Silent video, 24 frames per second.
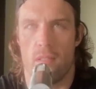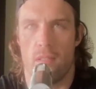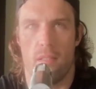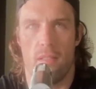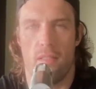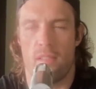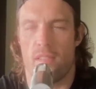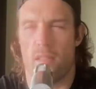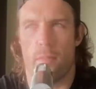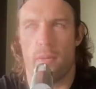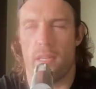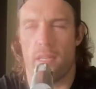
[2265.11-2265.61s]
it
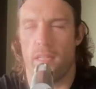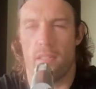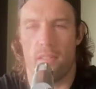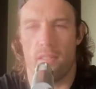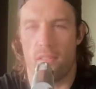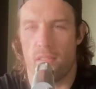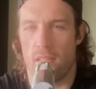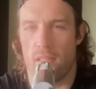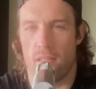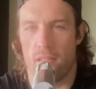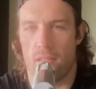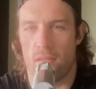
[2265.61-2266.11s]
doesn't make any
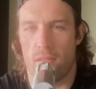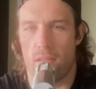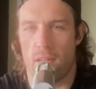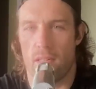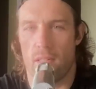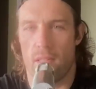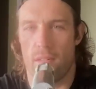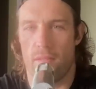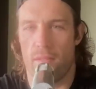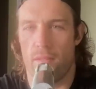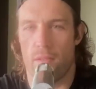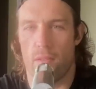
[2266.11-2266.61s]
sense
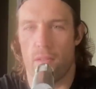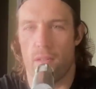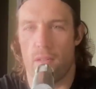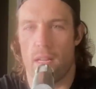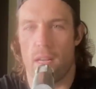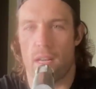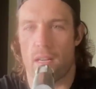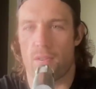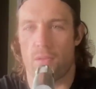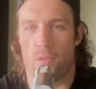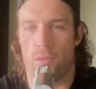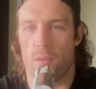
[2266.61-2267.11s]
right if you're an
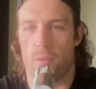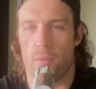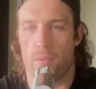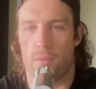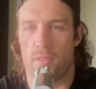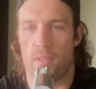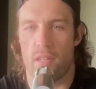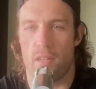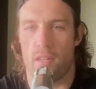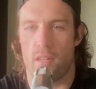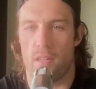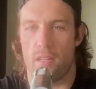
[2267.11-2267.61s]
actual
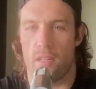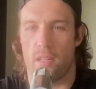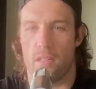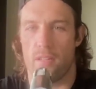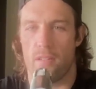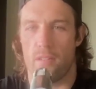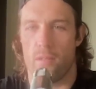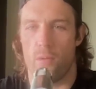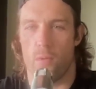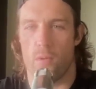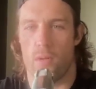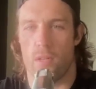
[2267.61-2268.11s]

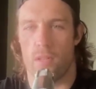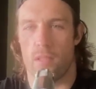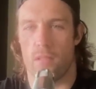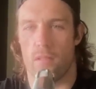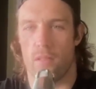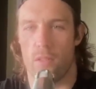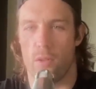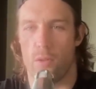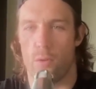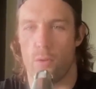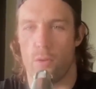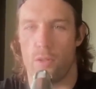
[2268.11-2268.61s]
libertarian you want
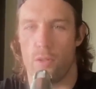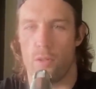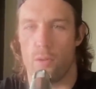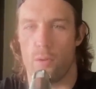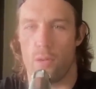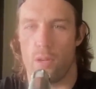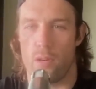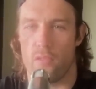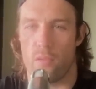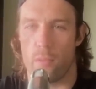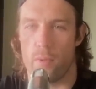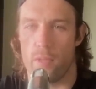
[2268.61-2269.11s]
low to no
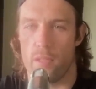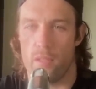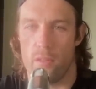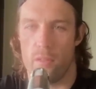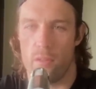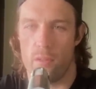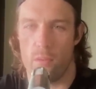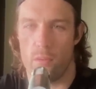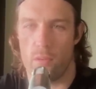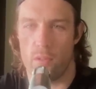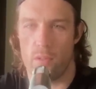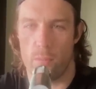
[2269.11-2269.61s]
government you
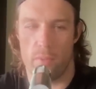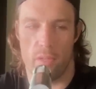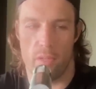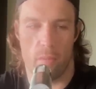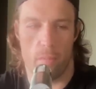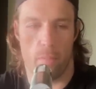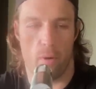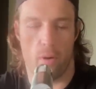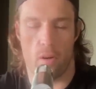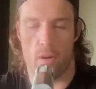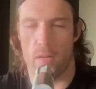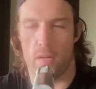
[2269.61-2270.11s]
don't want to be a
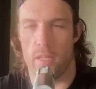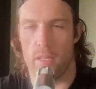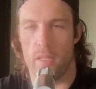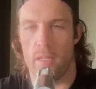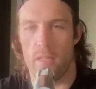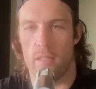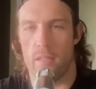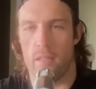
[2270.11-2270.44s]
party